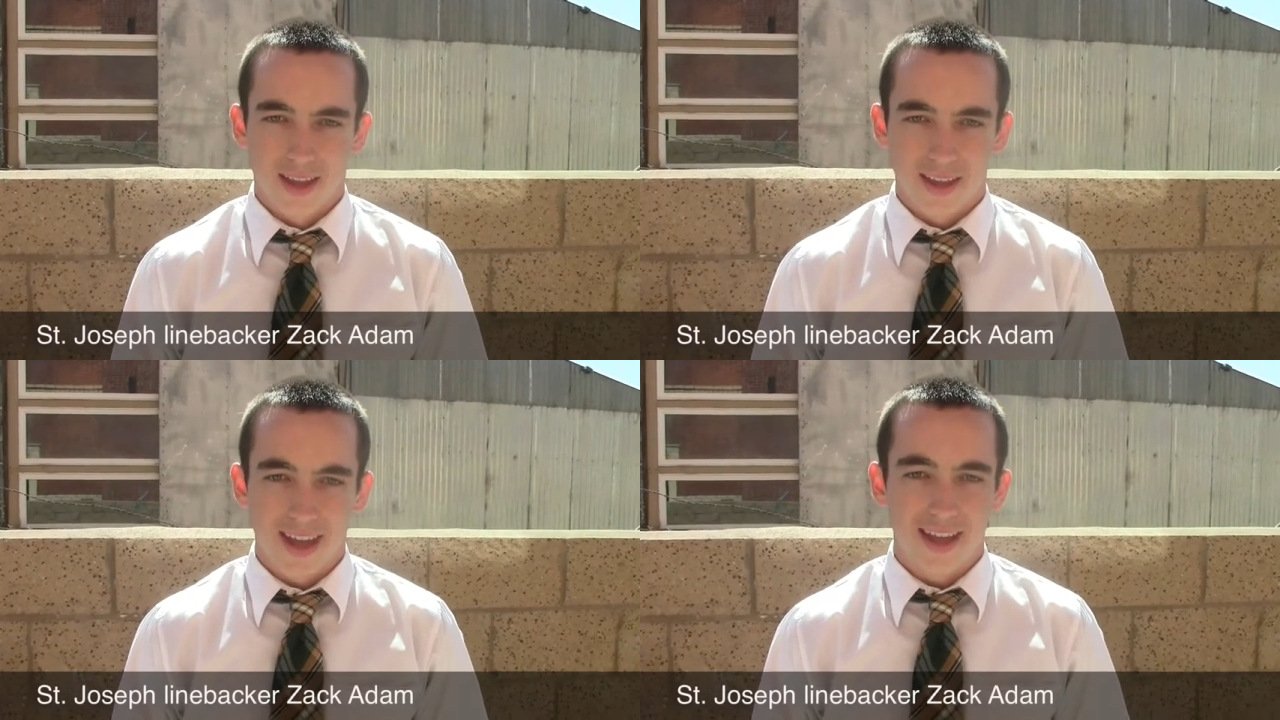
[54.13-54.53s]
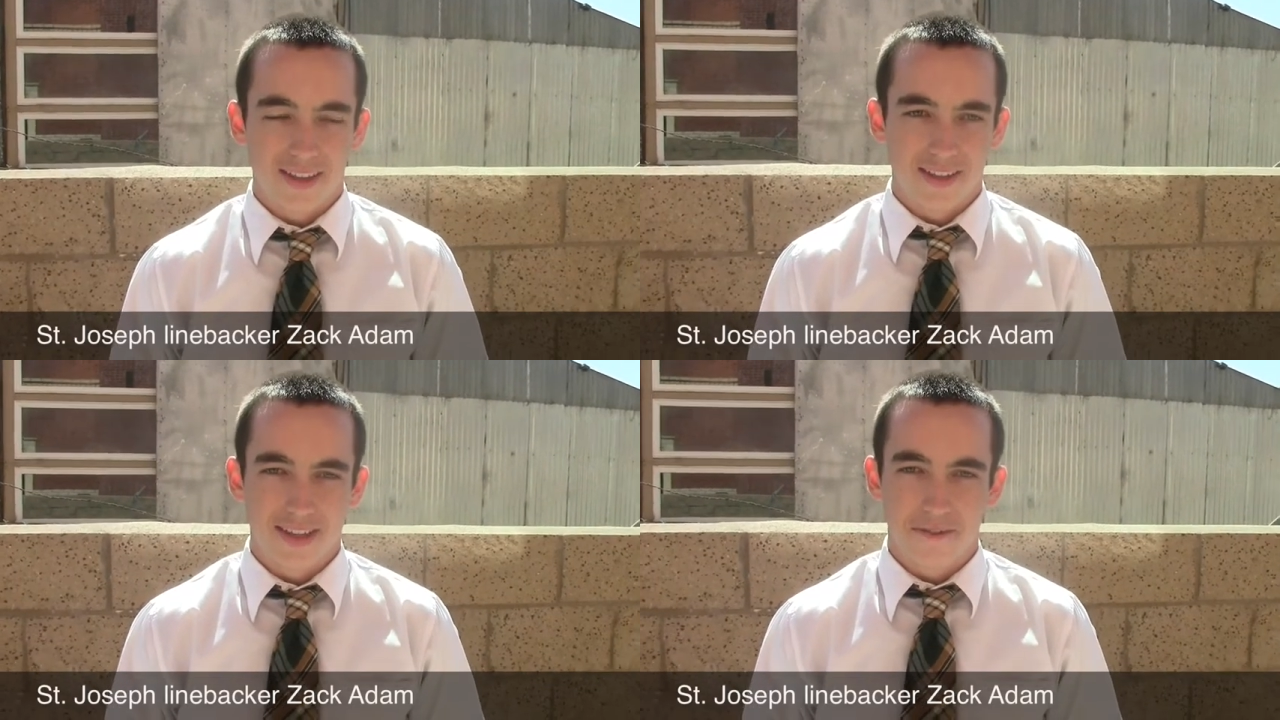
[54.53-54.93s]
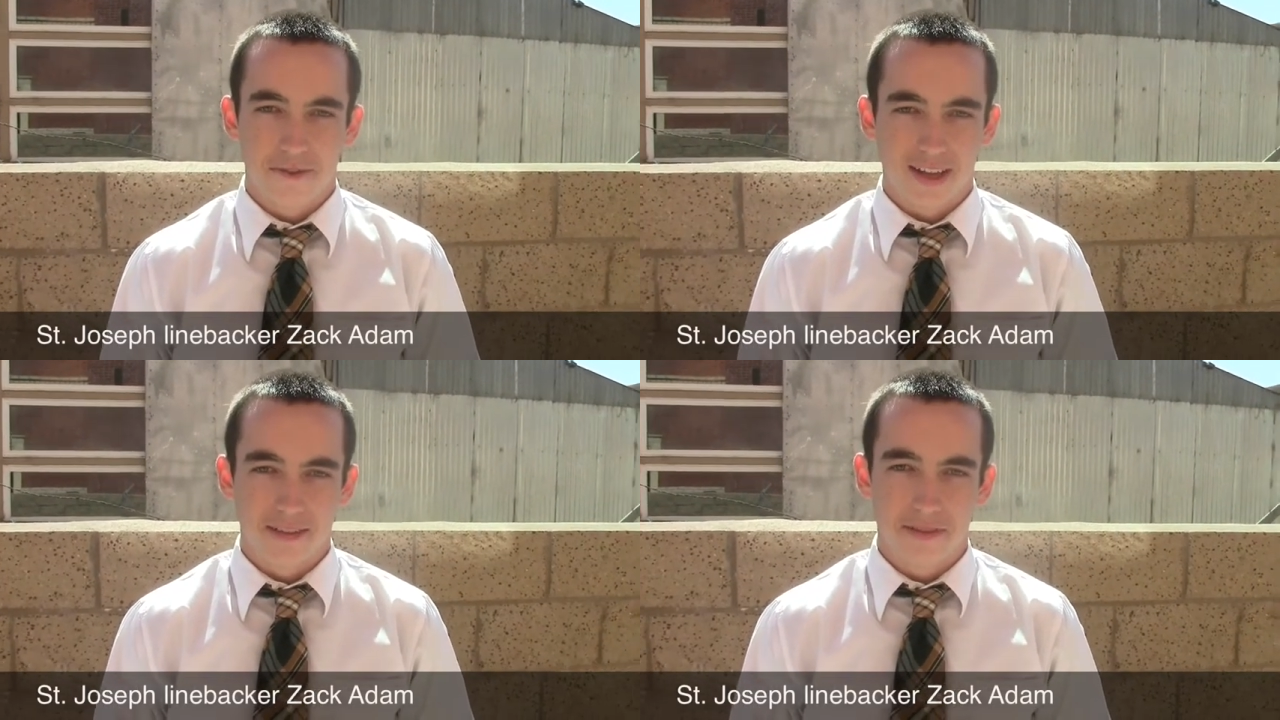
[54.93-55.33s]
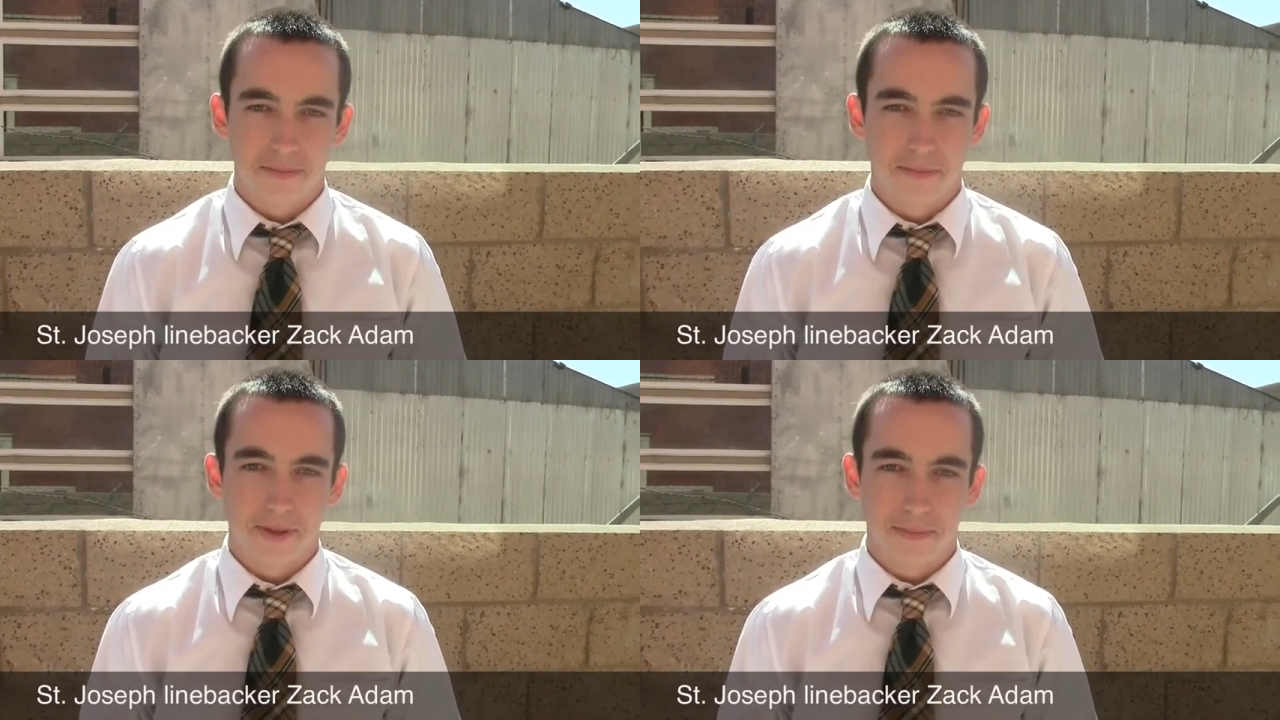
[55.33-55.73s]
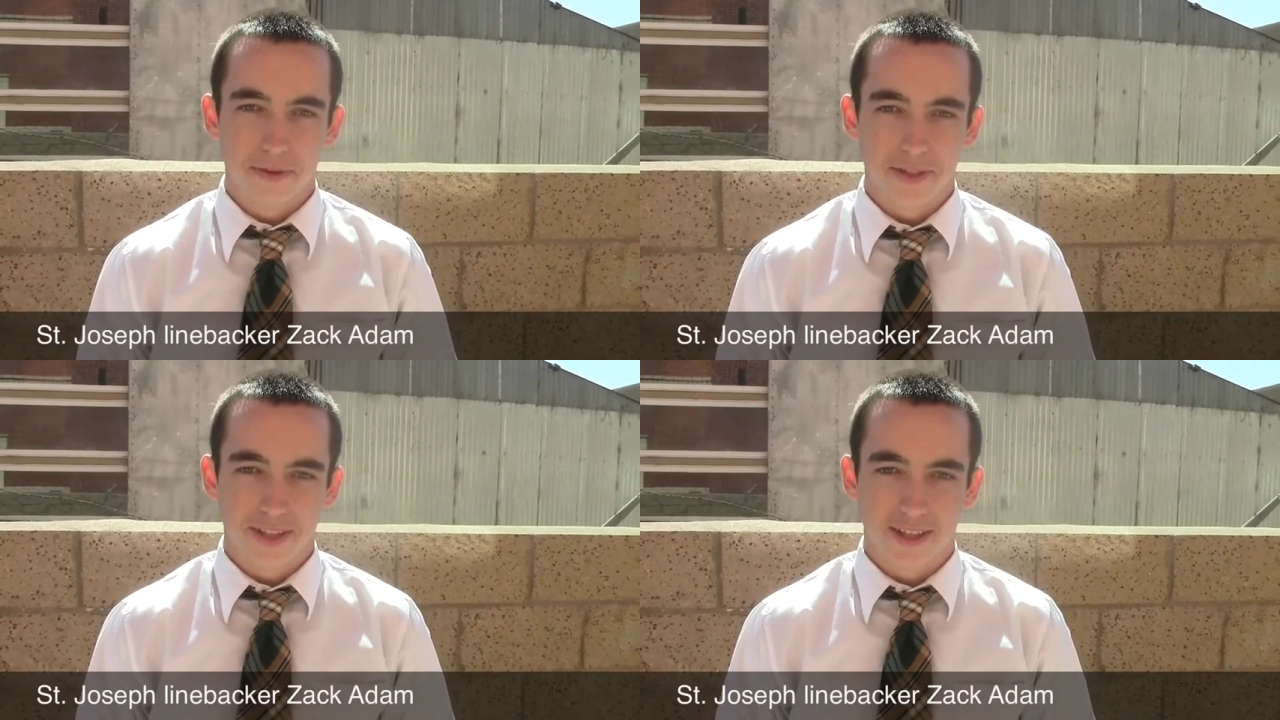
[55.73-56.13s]
Yeah, they definitely have some big
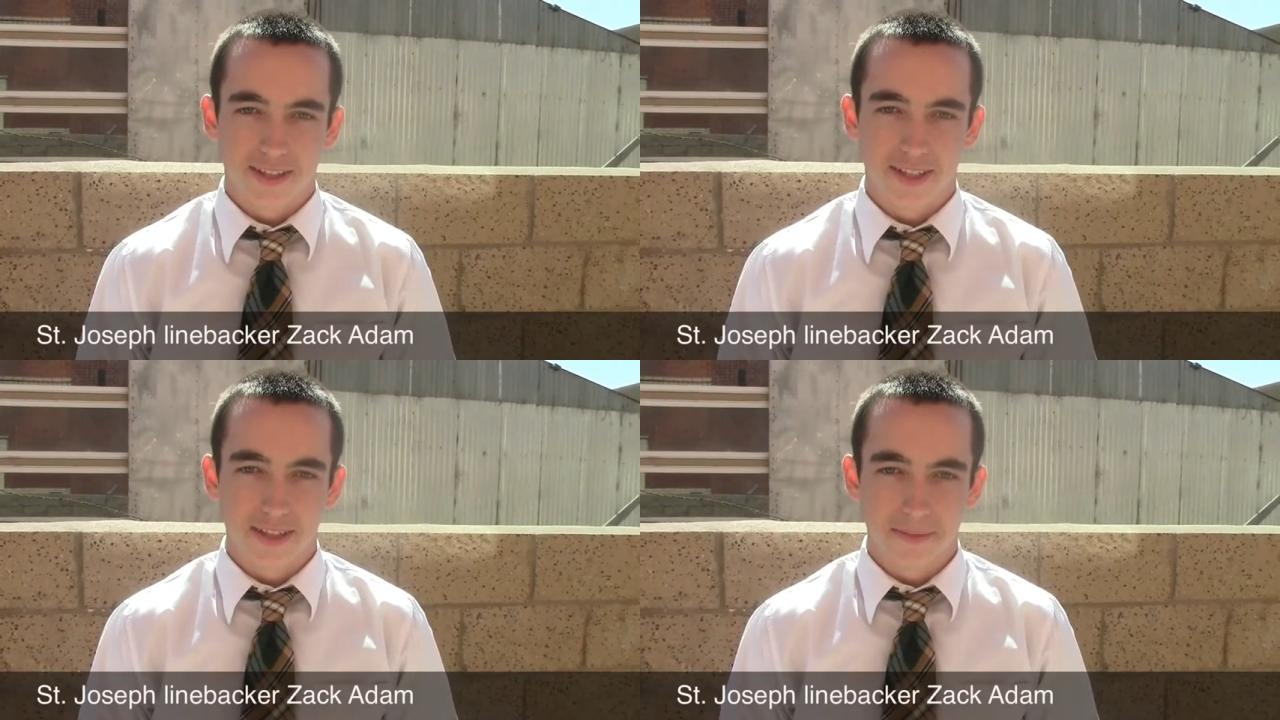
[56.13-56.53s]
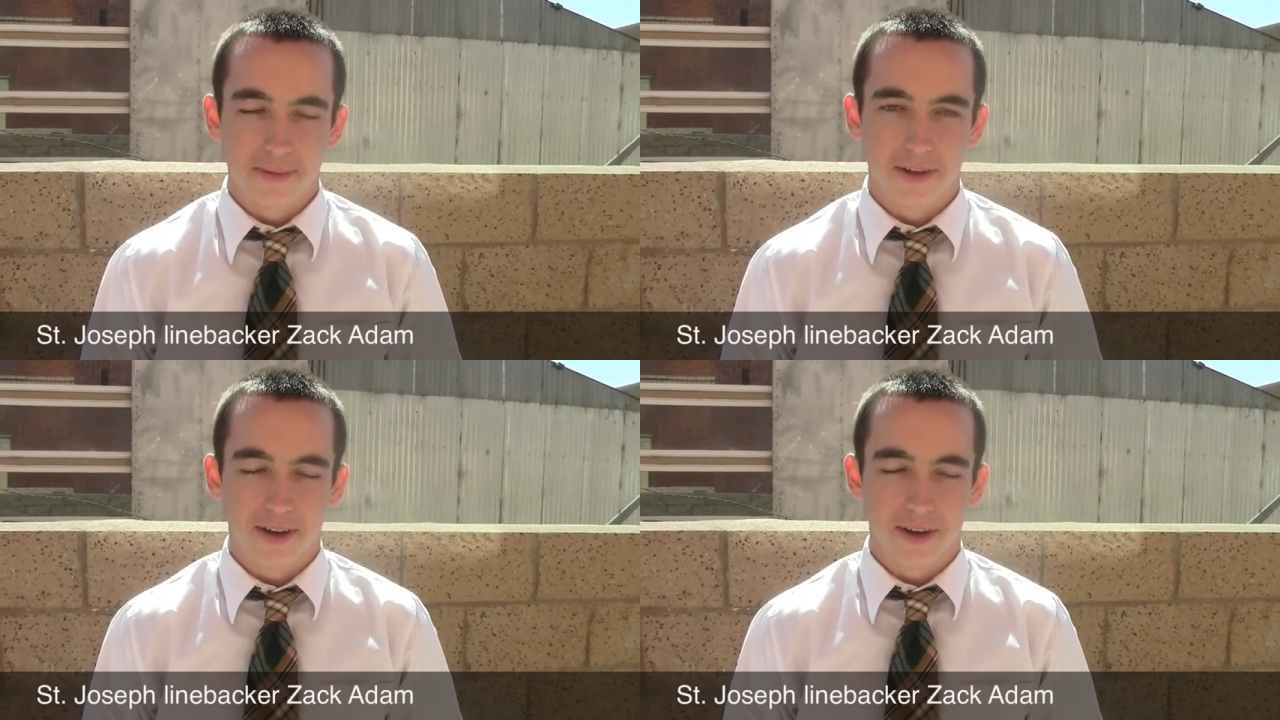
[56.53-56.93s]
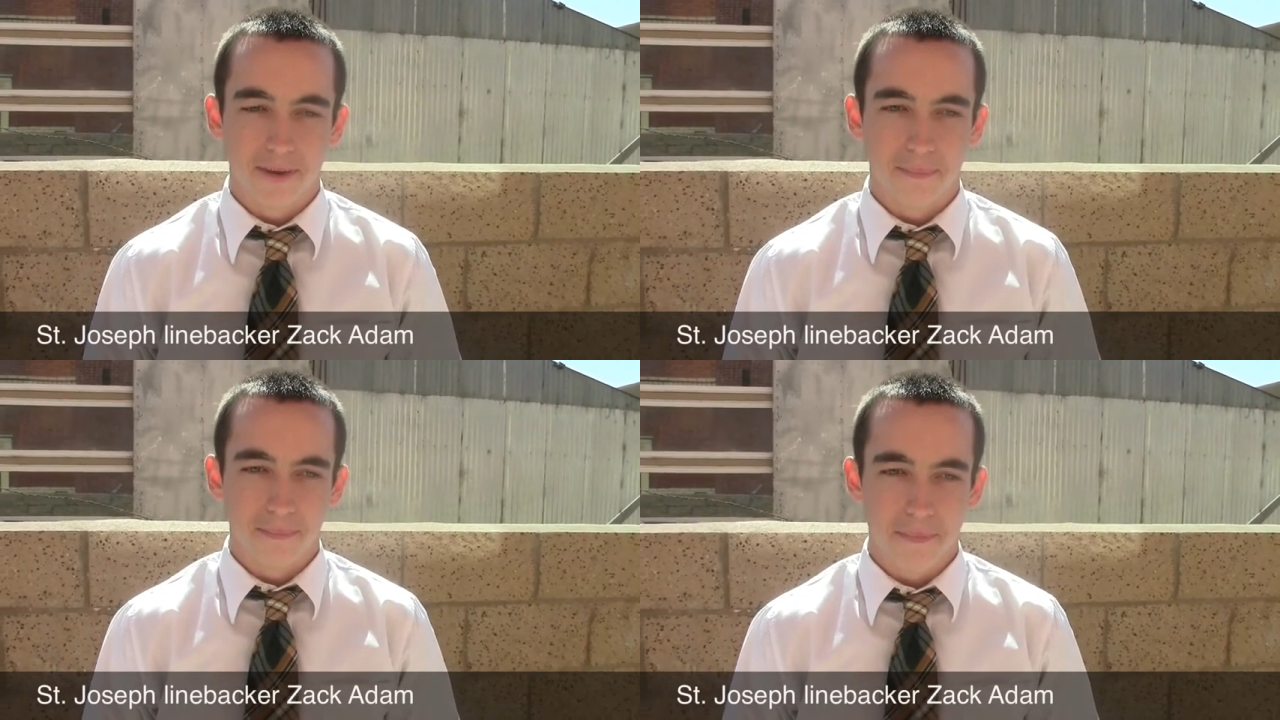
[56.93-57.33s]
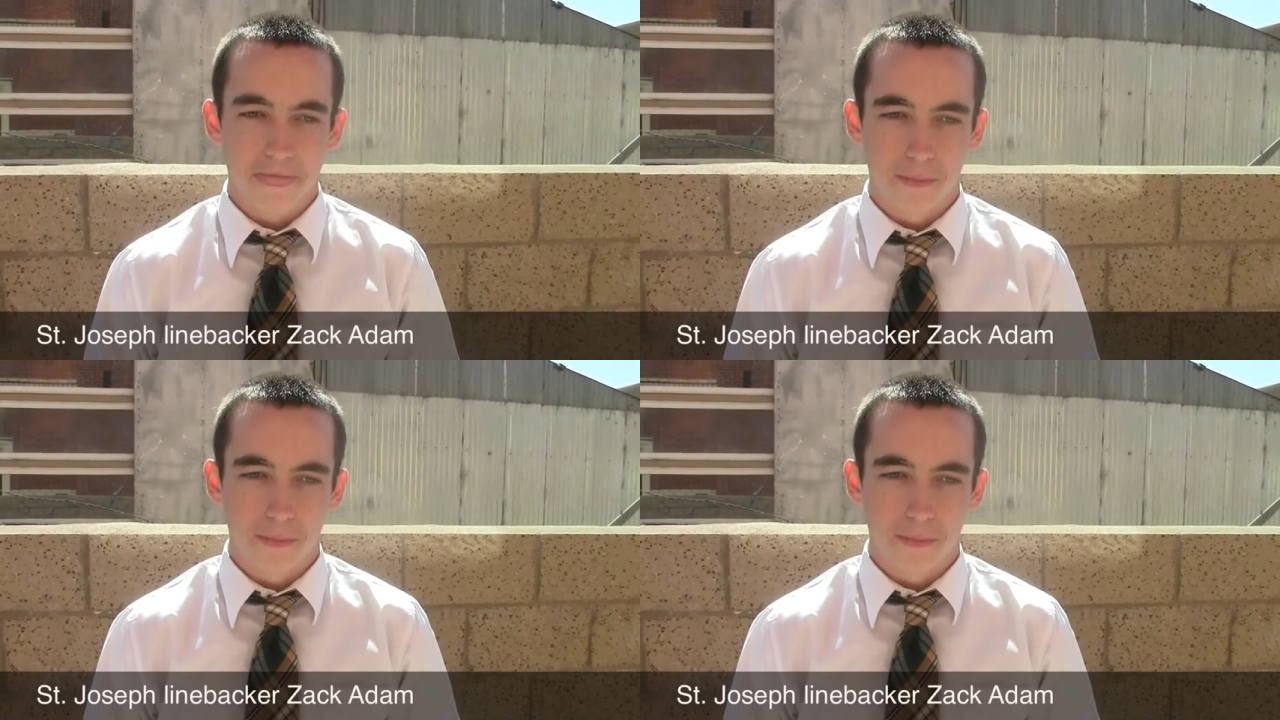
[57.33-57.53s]
boys on that team. Um,